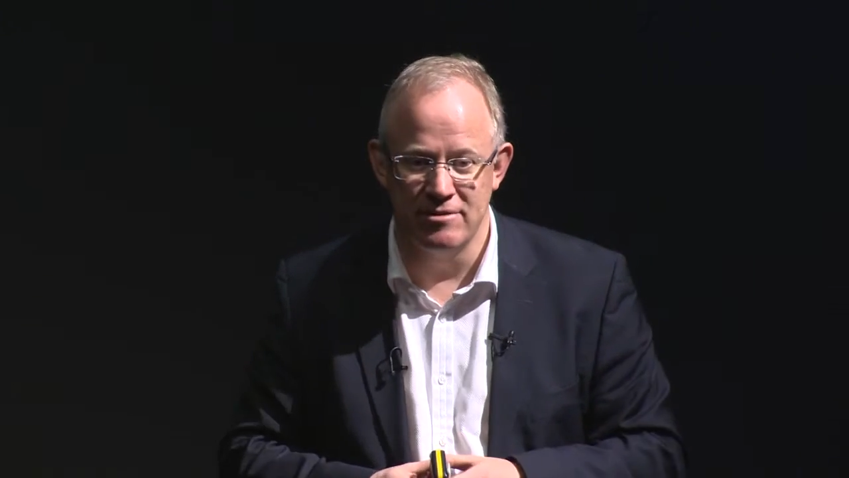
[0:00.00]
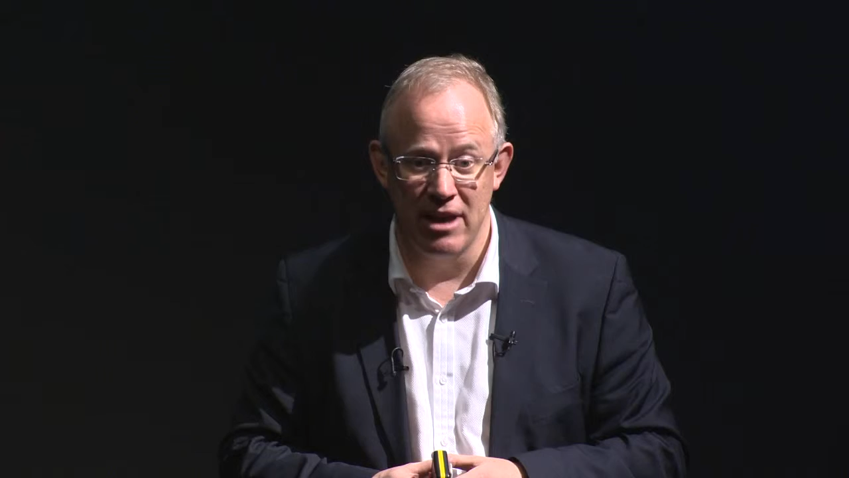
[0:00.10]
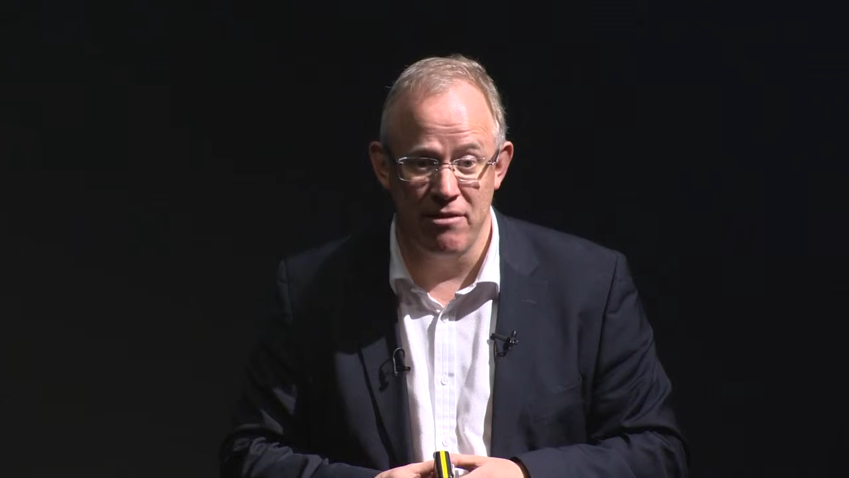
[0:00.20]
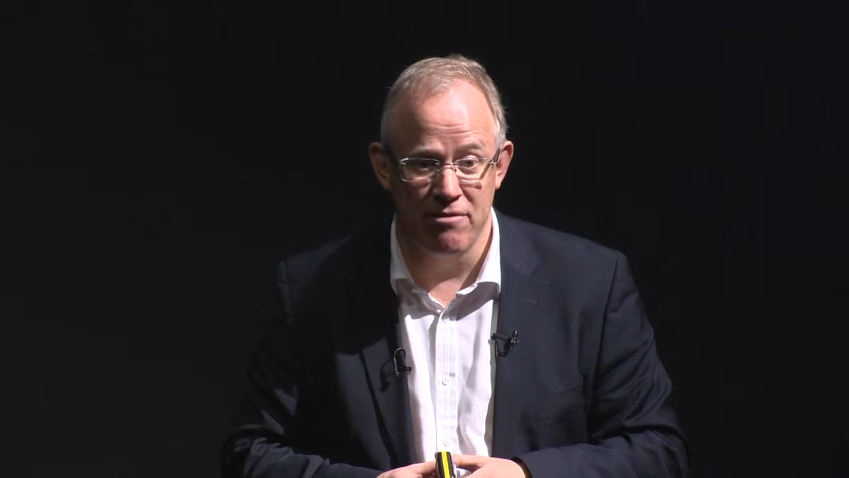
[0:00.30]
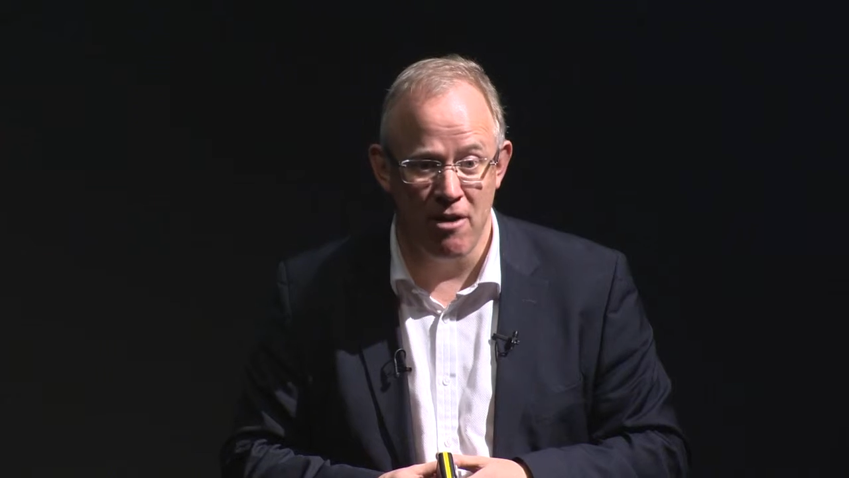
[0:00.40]

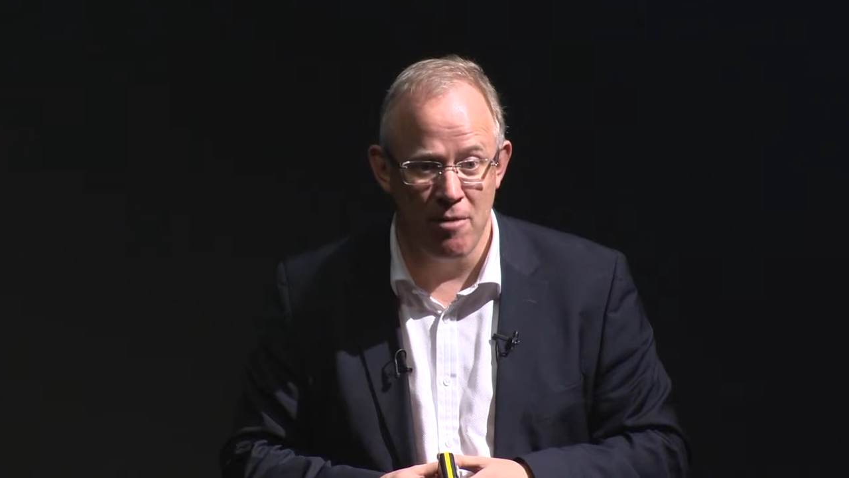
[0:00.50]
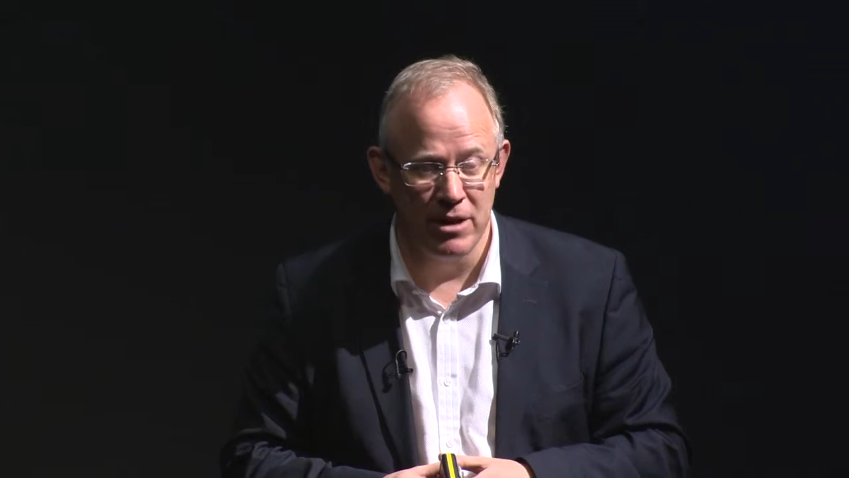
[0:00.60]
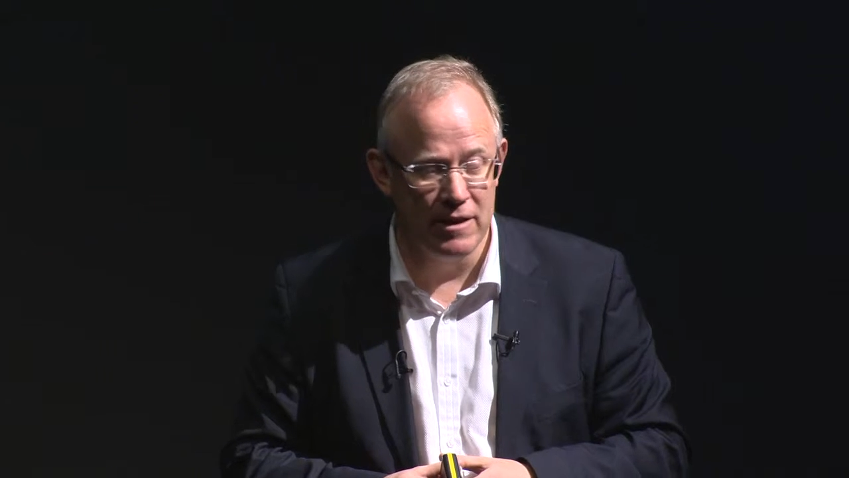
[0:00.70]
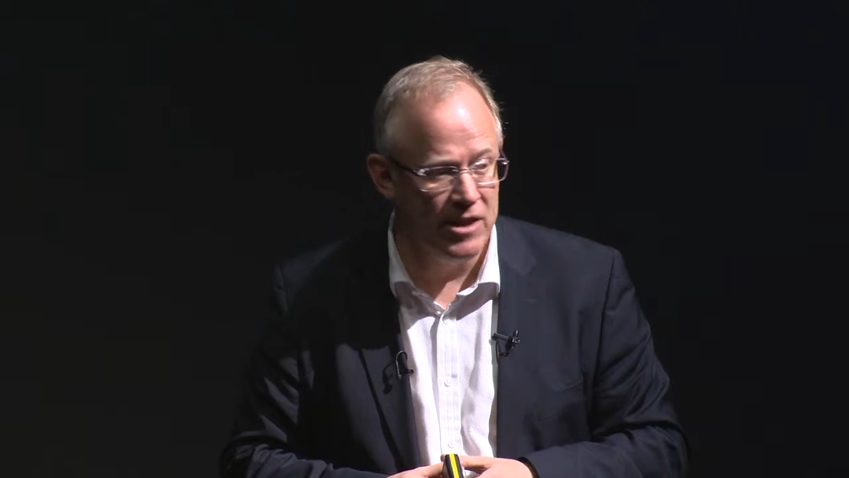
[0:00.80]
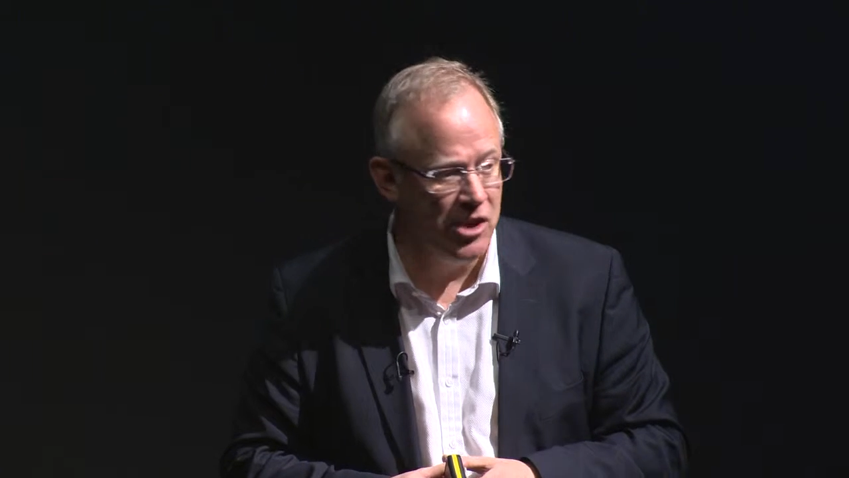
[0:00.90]
dairy
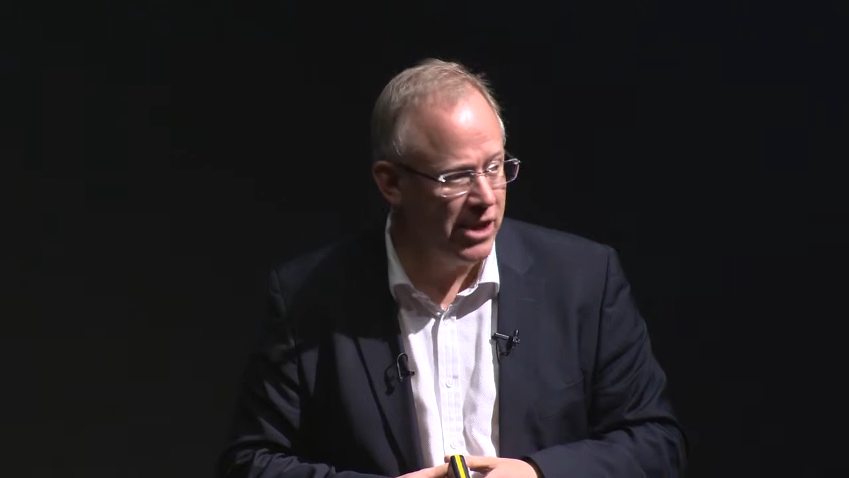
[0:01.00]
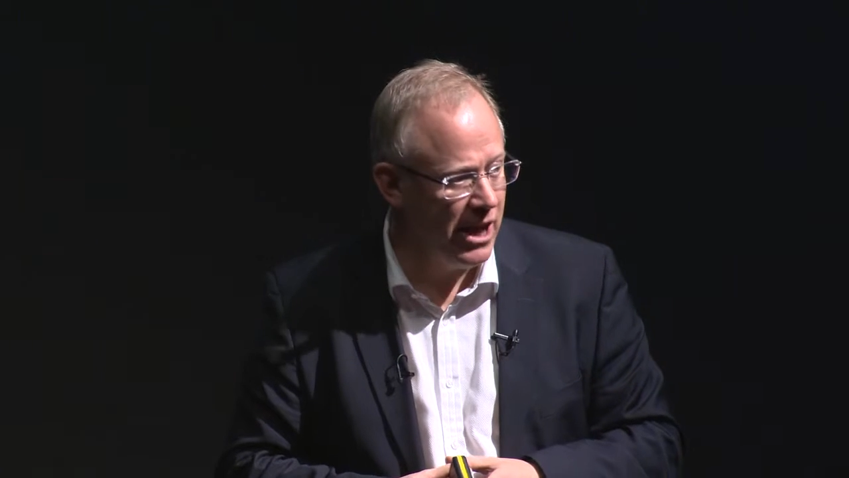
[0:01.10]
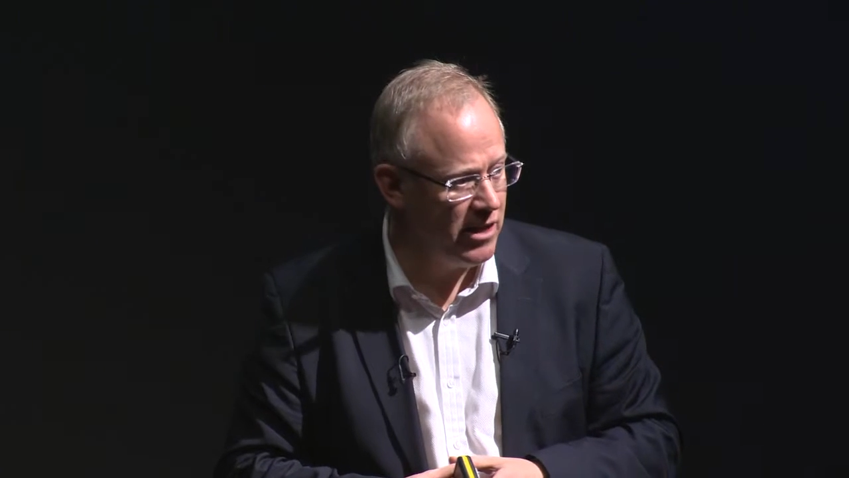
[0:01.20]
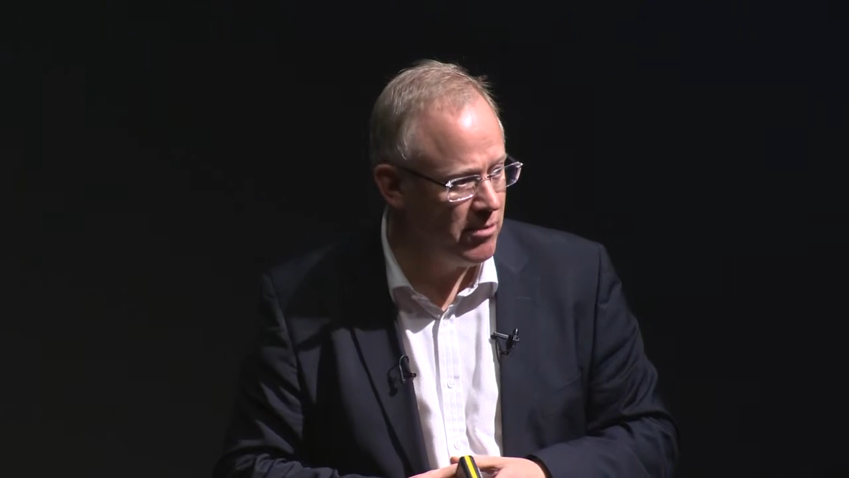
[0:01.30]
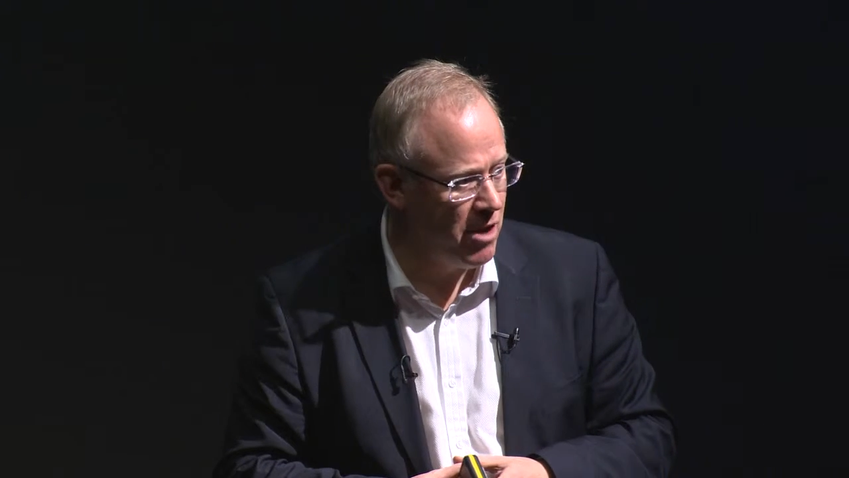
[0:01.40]
farming in the
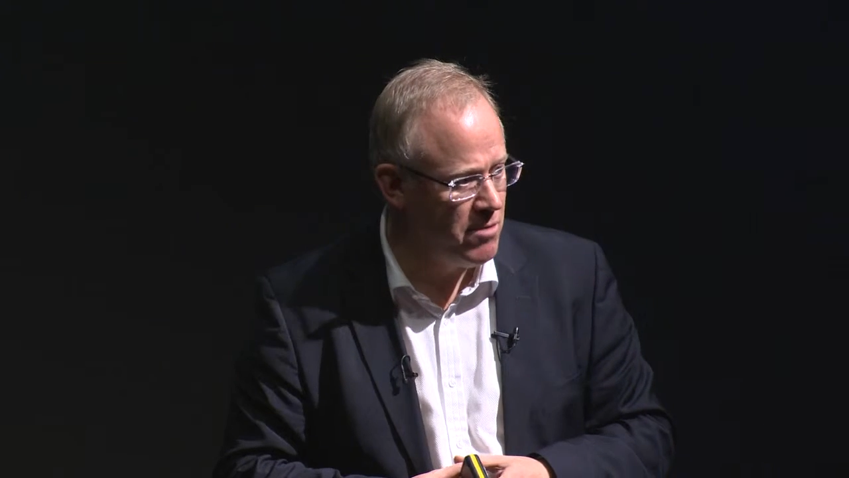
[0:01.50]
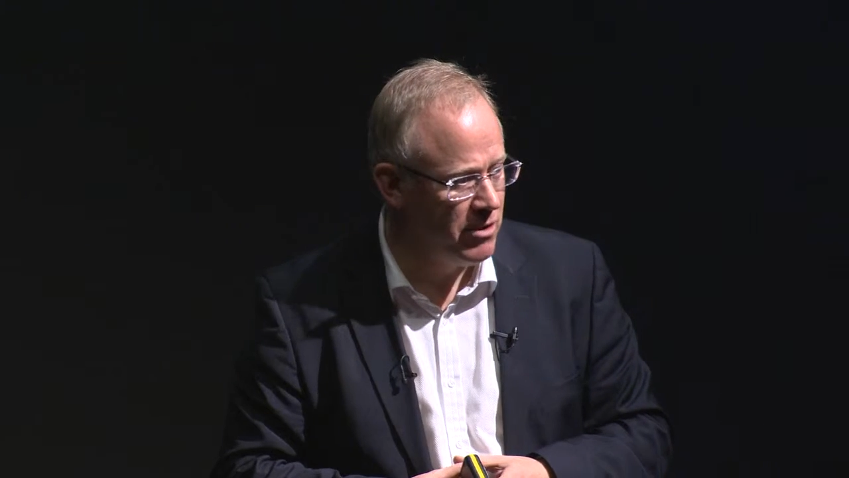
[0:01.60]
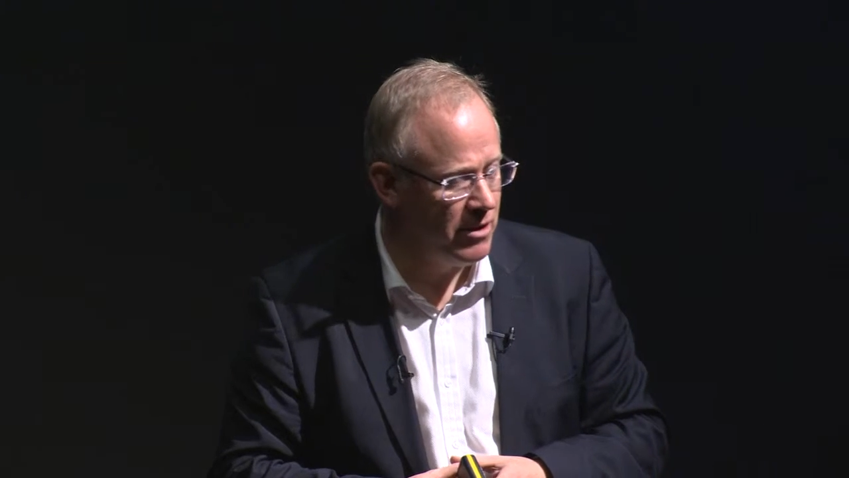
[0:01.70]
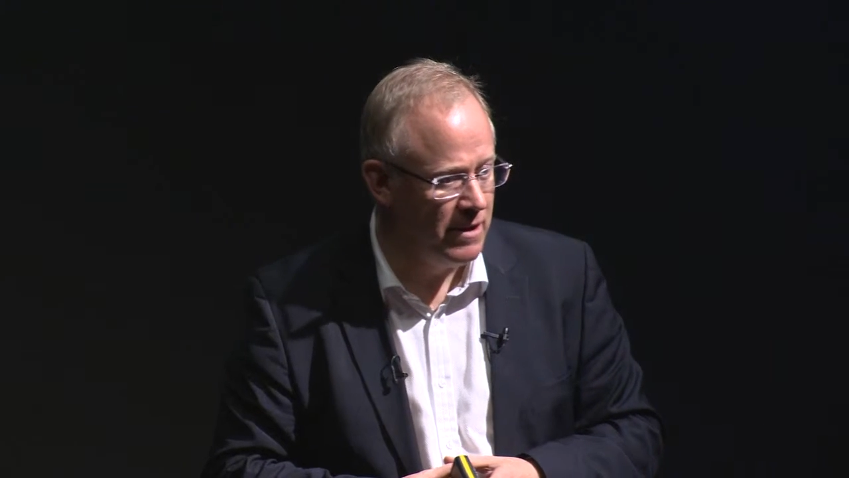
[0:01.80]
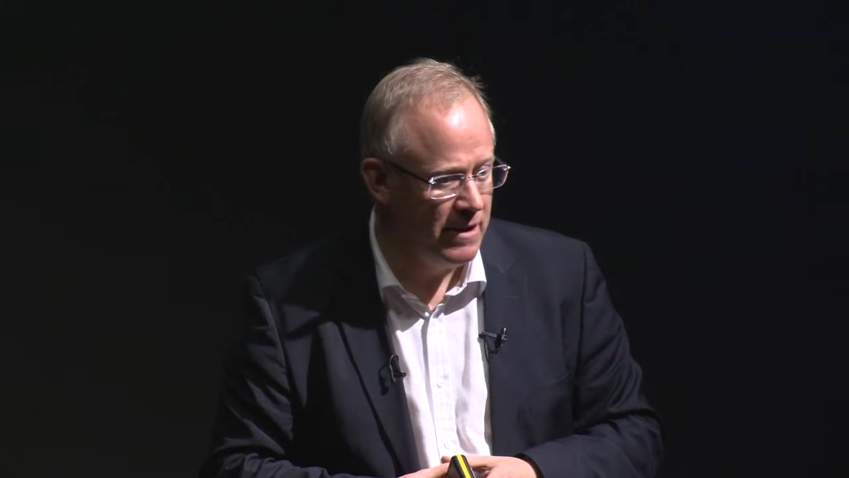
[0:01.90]
UK at the moment,